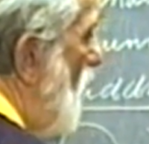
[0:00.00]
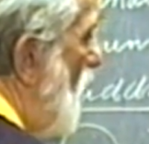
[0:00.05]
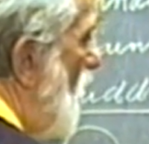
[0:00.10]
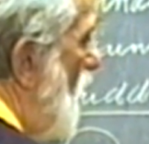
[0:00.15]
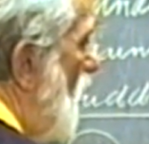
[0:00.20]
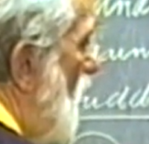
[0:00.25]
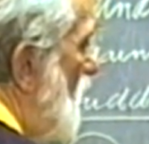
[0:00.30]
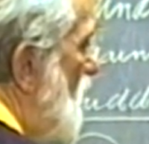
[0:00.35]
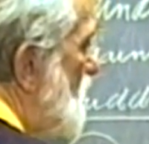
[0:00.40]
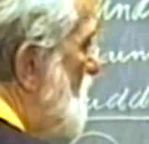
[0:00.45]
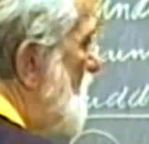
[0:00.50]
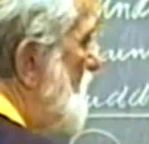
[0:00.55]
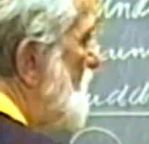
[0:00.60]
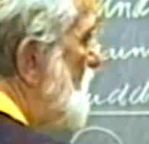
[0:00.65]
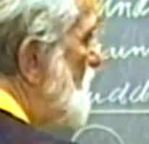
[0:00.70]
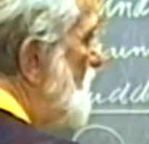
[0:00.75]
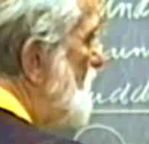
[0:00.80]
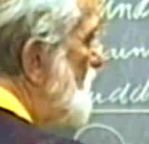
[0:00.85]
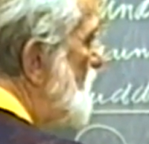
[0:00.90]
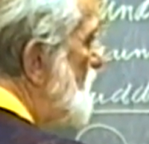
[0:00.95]

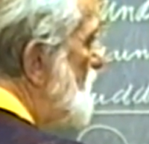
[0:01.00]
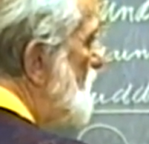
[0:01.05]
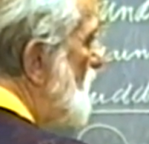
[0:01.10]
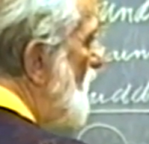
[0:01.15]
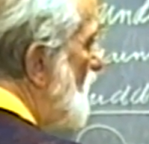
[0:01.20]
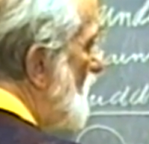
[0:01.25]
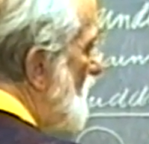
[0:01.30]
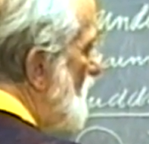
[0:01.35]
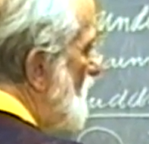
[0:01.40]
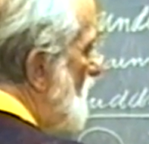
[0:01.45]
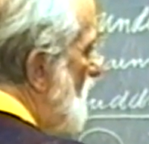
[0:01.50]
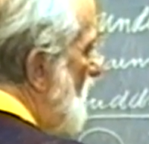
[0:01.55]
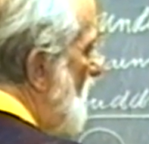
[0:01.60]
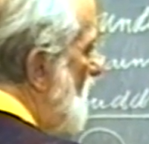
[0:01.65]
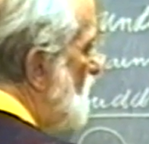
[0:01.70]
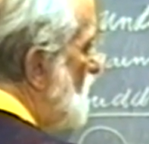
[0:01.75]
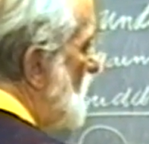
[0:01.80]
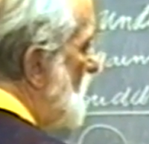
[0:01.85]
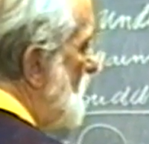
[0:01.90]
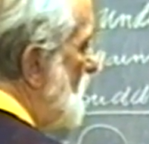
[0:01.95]
since this is our
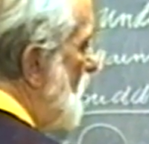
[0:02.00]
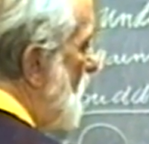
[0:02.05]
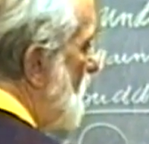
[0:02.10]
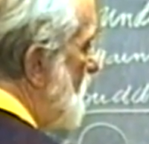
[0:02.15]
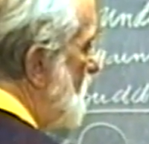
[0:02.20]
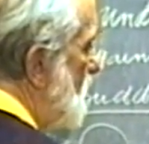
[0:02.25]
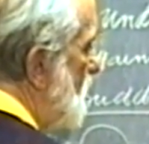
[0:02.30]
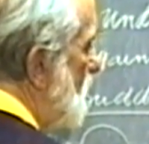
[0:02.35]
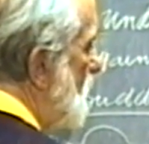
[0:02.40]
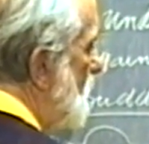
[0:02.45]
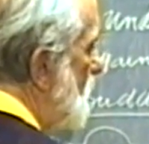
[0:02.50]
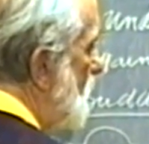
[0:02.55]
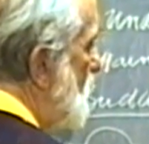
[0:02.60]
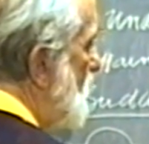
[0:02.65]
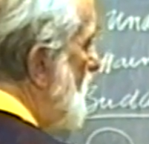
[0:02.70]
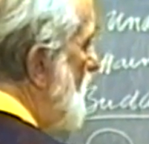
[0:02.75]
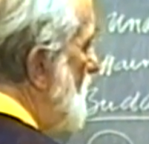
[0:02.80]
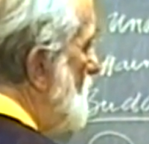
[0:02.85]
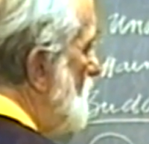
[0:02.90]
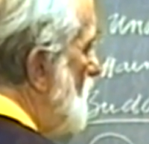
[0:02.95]
everyday
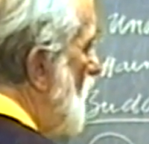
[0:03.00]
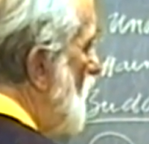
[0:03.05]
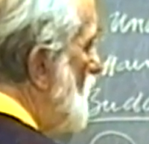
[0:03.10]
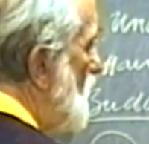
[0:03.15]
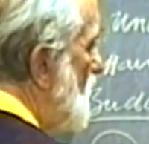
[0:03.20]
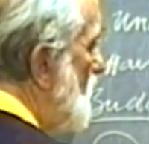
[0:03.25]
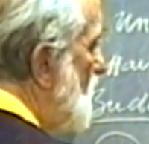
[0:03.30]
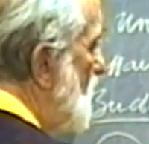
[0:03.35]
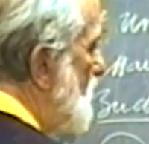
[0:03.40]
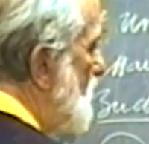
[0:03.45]
mode of